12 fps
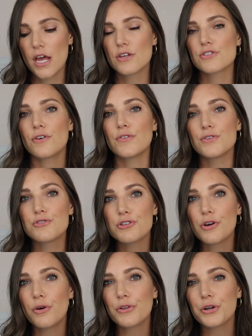So if you do
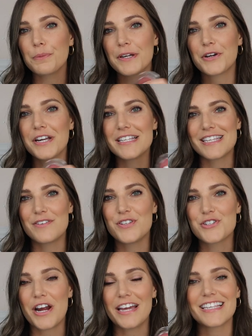go a little bit crazy, if
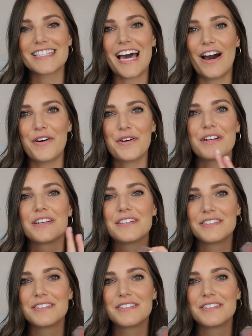you try this out,